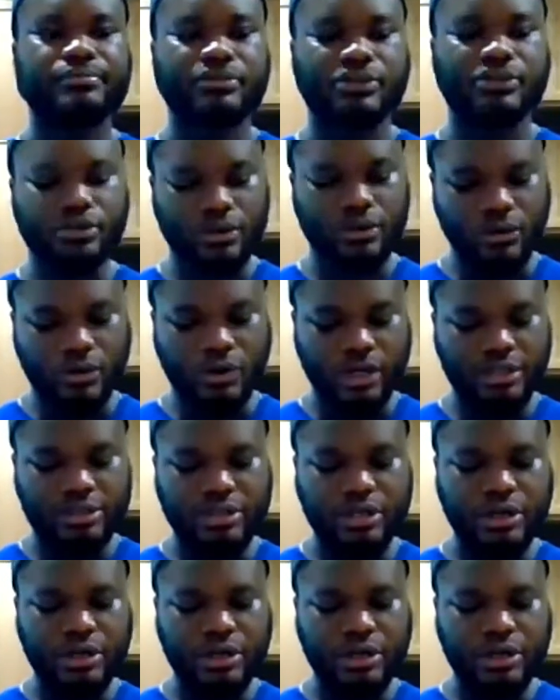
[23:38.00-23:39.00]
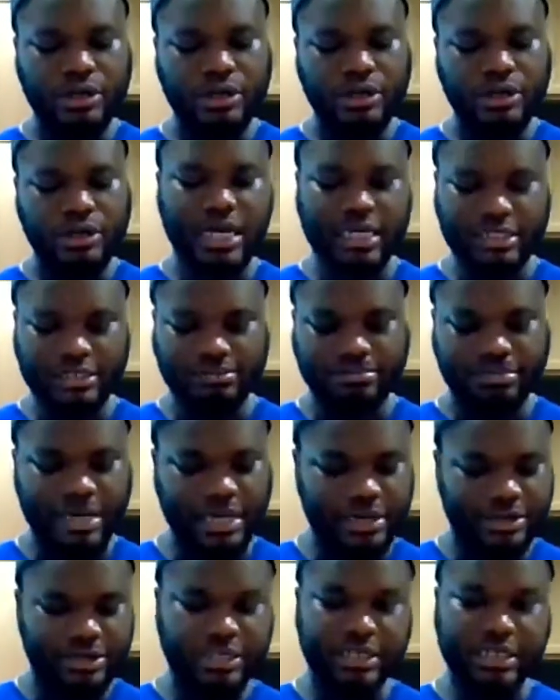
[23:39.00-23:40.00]
the hot oil and the
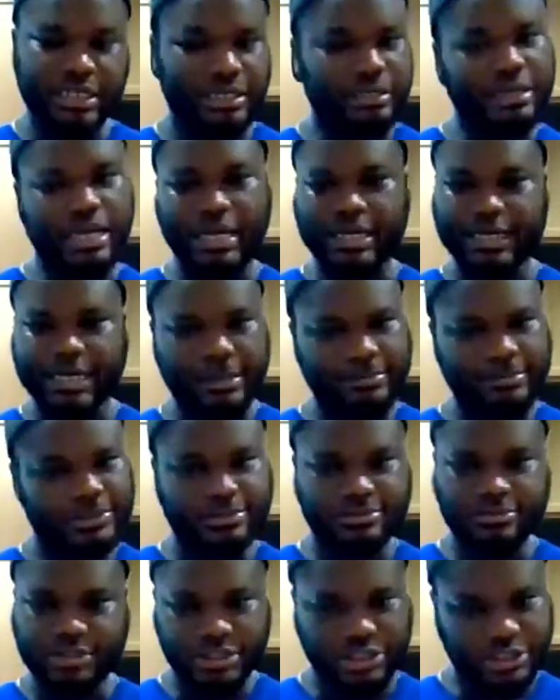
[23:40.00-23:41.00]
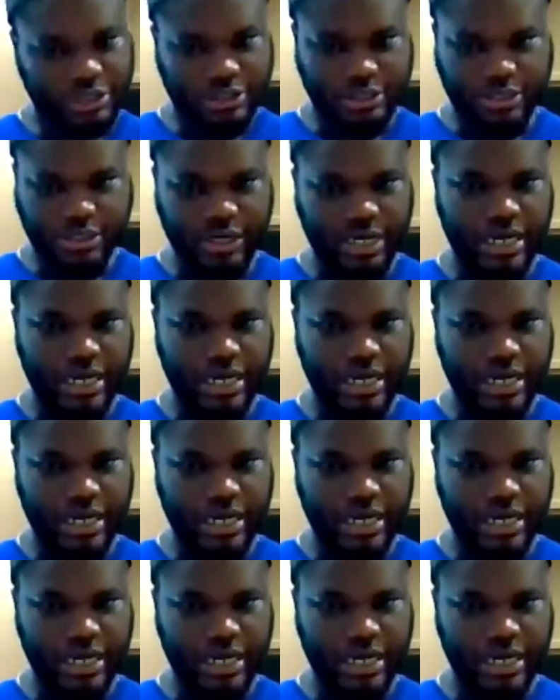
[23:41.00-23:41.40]
batter, they adapt to each other,